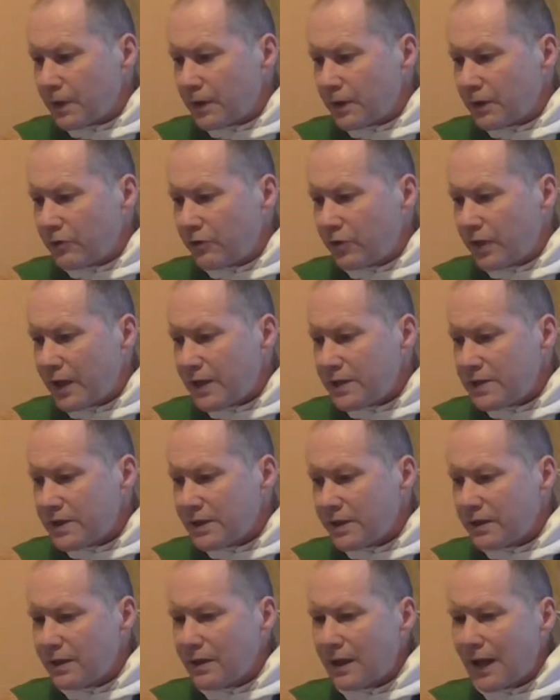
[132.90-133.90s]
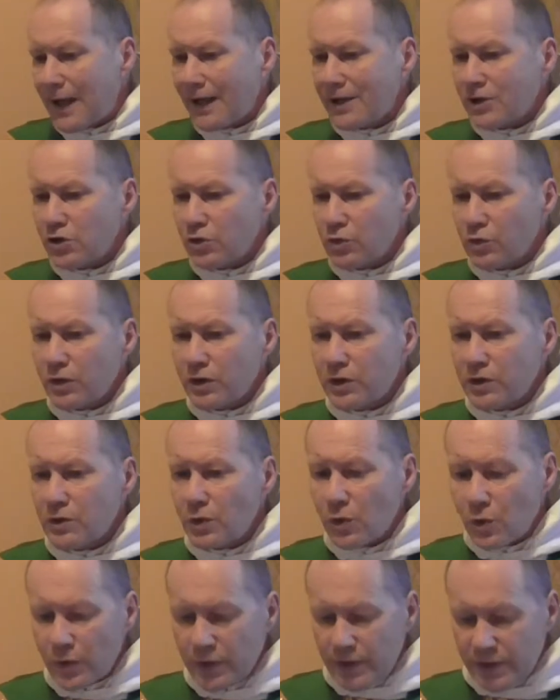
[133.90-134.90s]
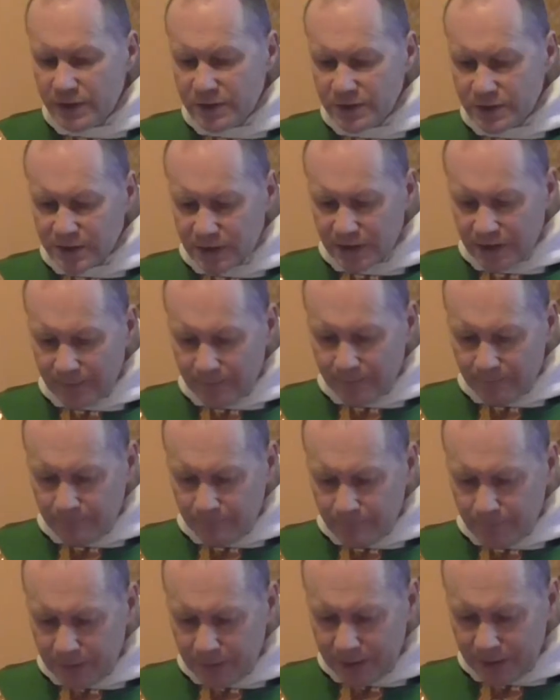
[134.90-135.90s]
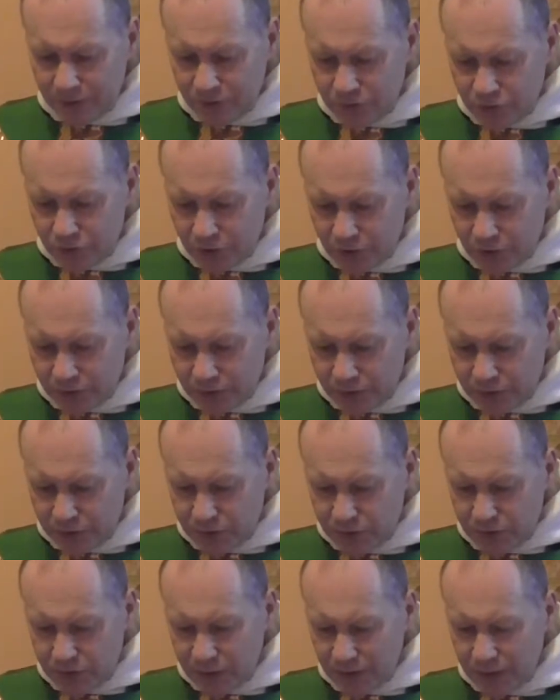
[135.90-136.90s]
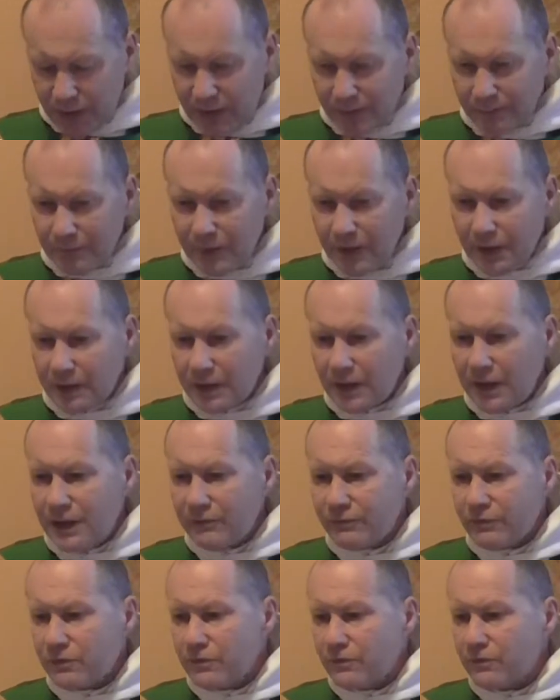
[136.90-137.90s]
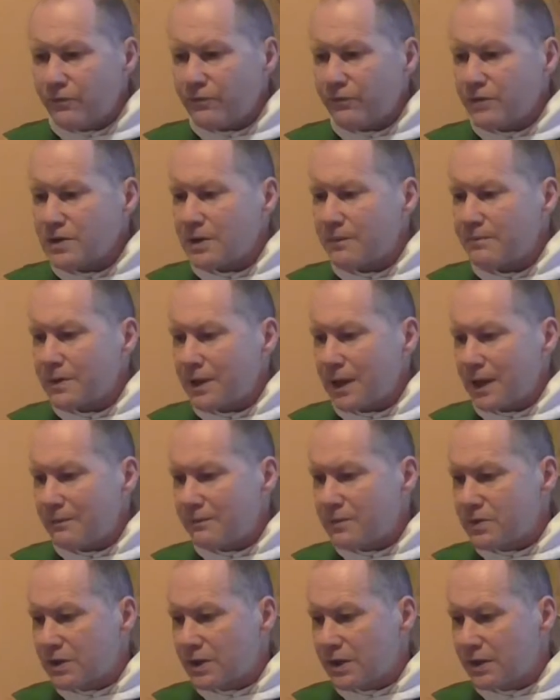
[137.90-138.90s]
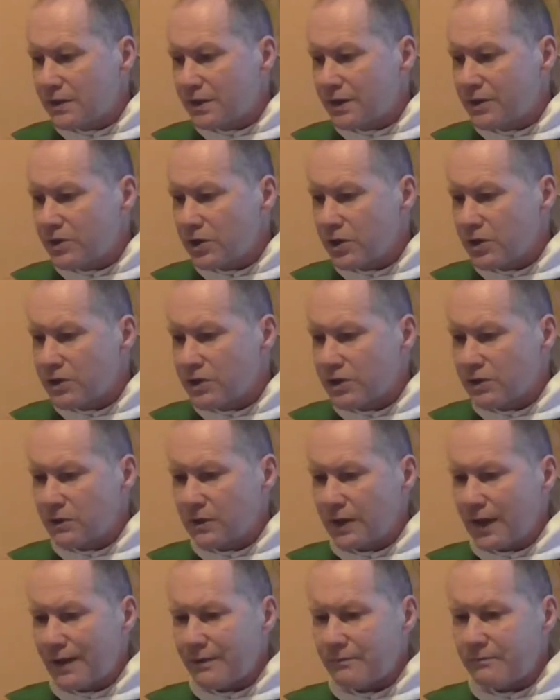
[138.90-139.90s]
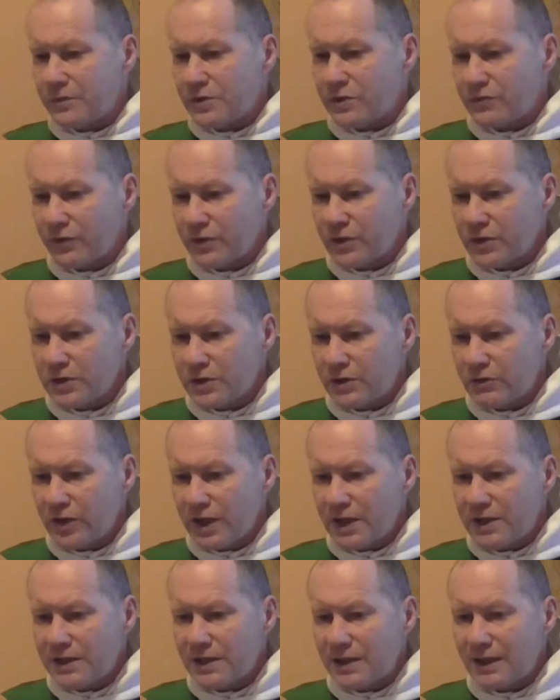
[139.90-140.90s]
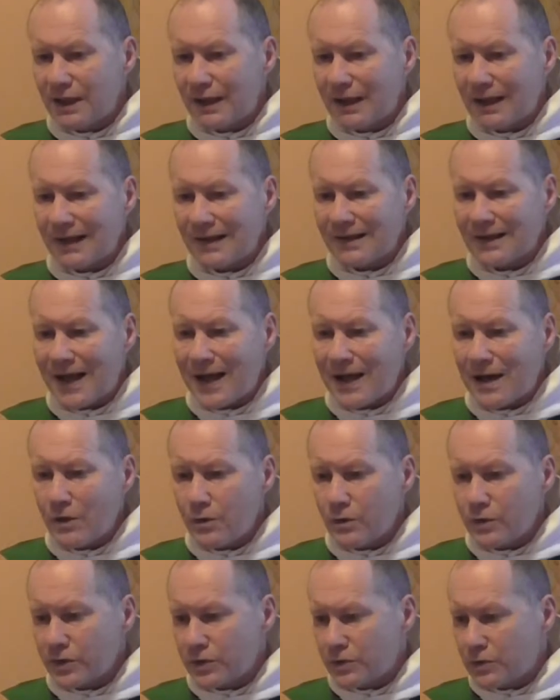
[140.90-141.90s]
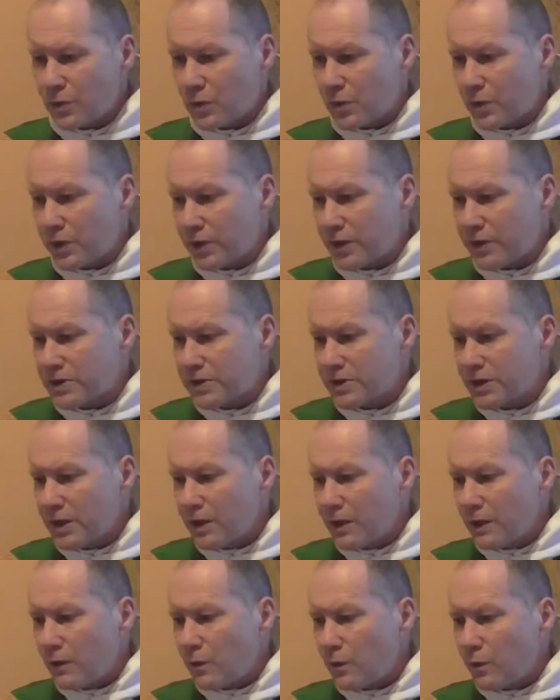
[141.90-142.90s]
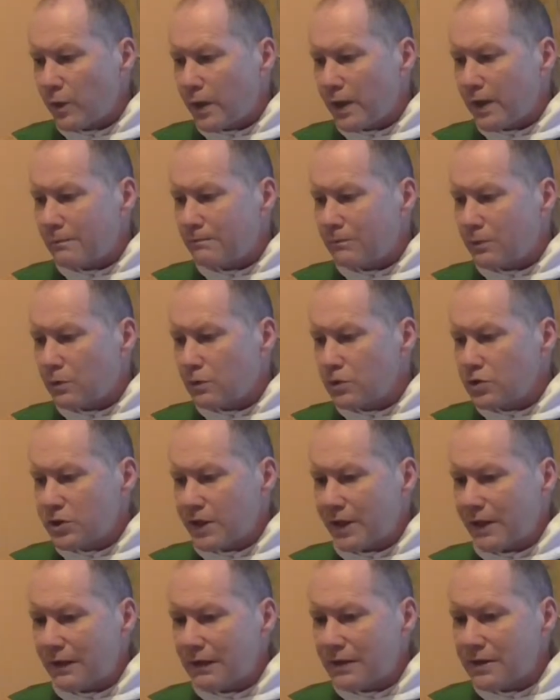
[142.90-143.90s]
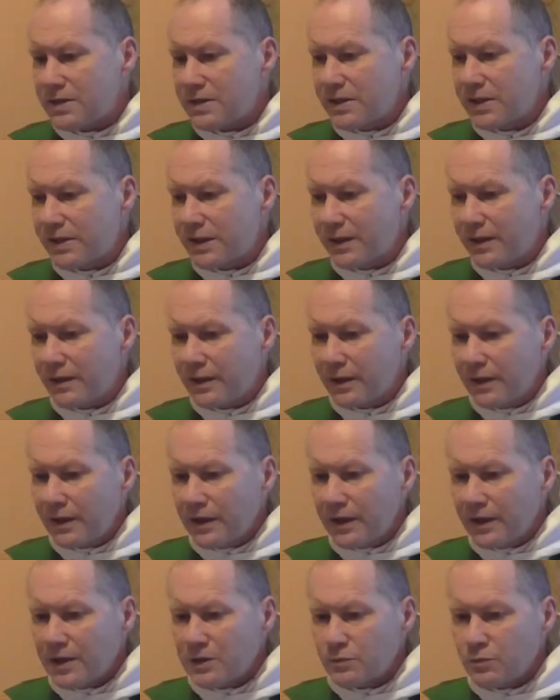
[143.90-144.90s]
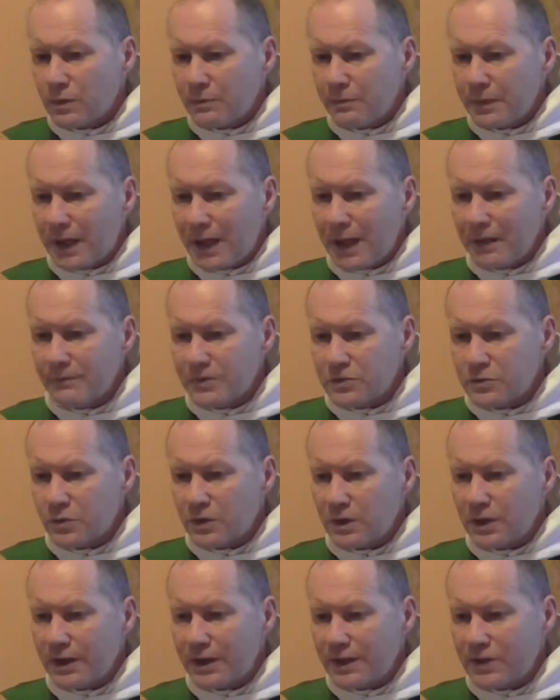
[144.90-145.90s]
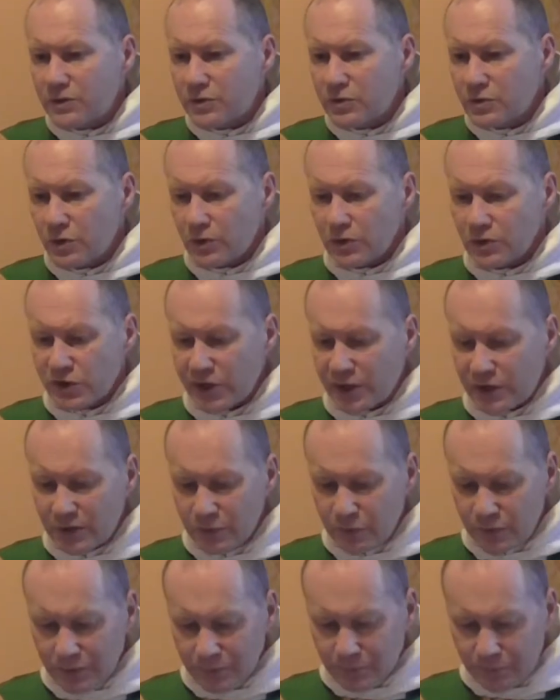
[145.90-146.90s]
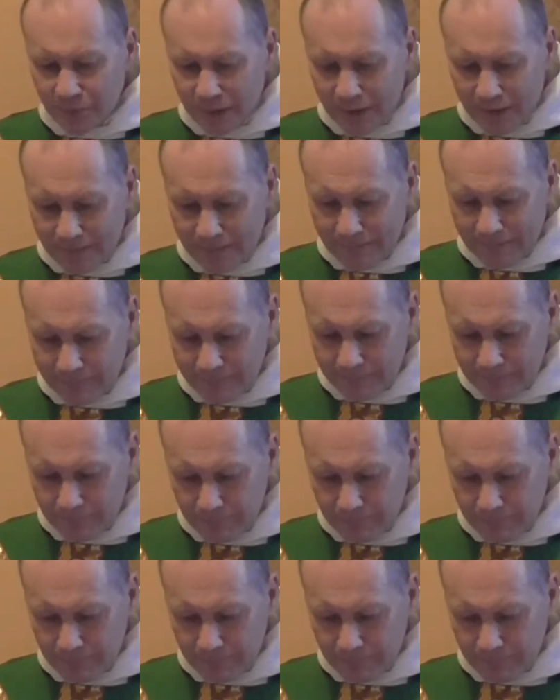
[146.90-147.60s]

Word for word: creating actual noise in church. I mean, even sometimes in liturgical atmospheres, creating a loud noise where more gentle singing is what perhaps would lead to genuine prayer.